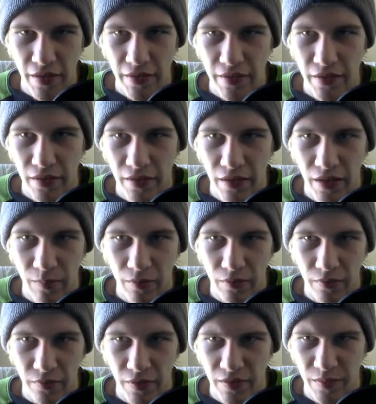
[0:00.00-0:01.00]
a
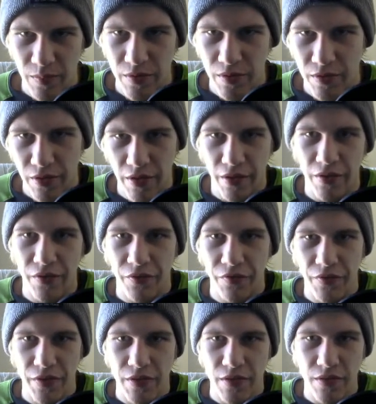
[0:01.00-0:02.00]
double. Let me just get rid of
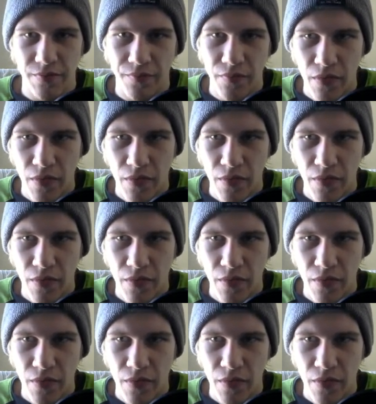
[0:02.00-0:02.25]
this.